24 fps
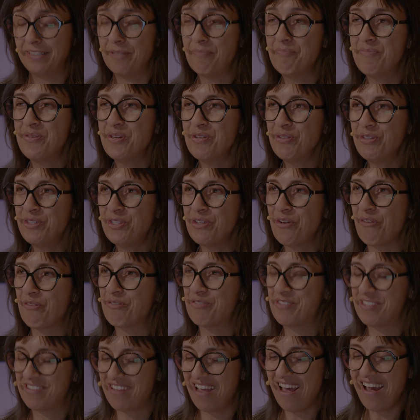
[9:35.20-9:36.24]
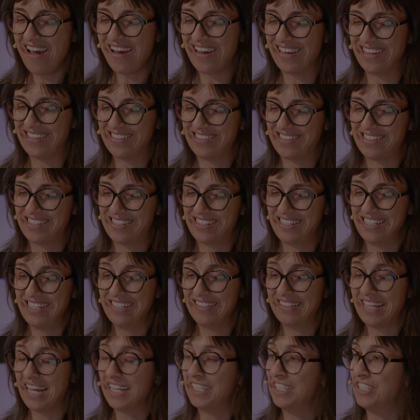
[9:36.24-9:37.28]
The beauty of science
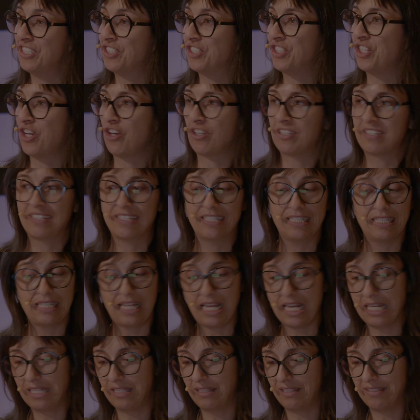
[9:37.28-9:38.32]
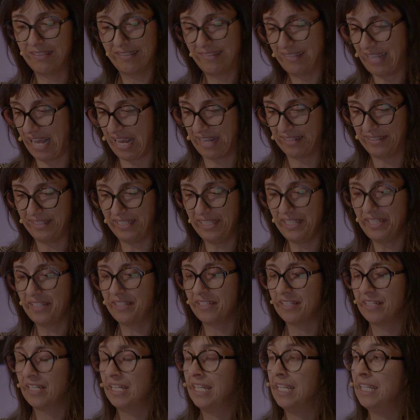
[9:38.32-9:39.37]
is that it's not state
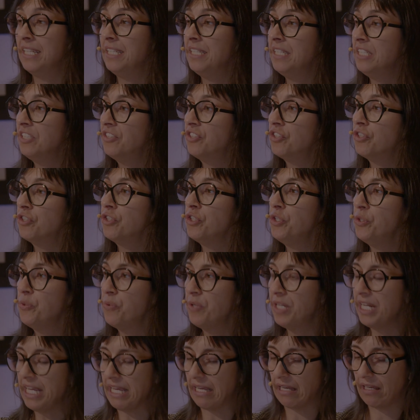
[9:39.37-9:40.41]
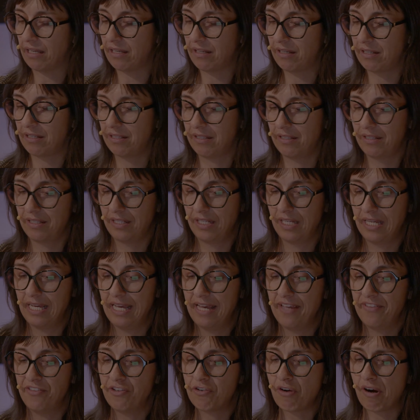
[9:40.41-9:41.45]
static, neither unique.
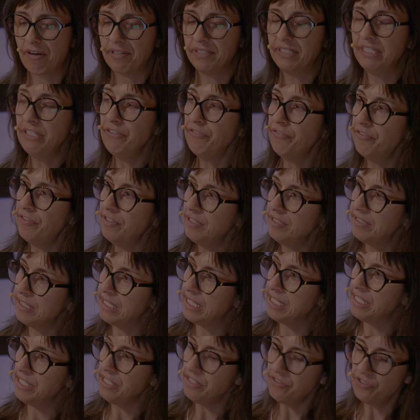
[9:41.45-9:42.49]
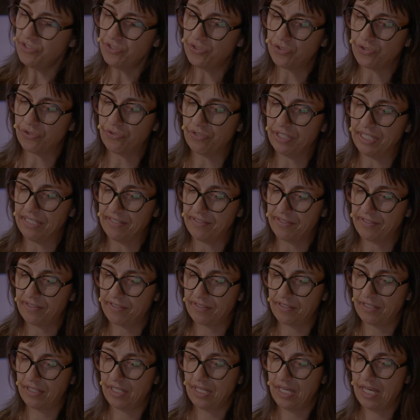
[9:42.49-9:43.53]
There are different
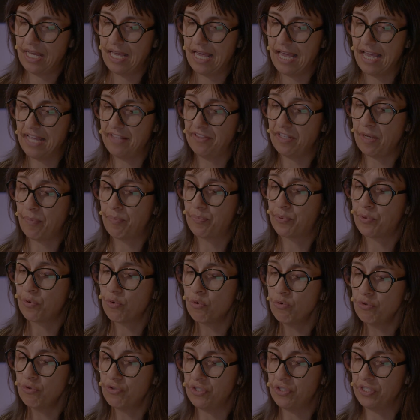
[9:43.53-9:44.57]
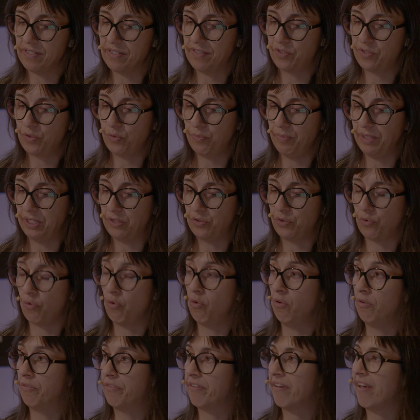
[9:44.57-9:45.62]
histories and approaches to be
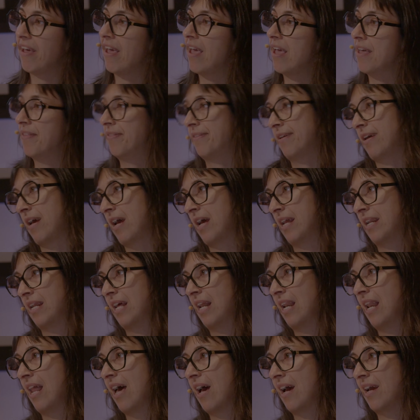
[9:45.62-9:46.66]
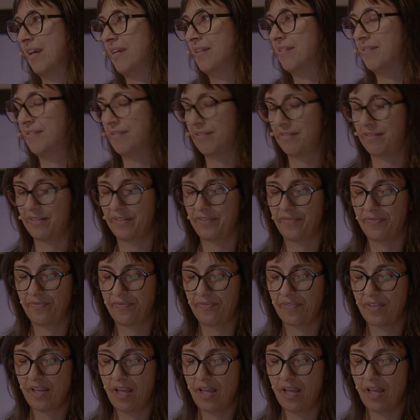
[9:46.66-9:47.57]
told and analyzed.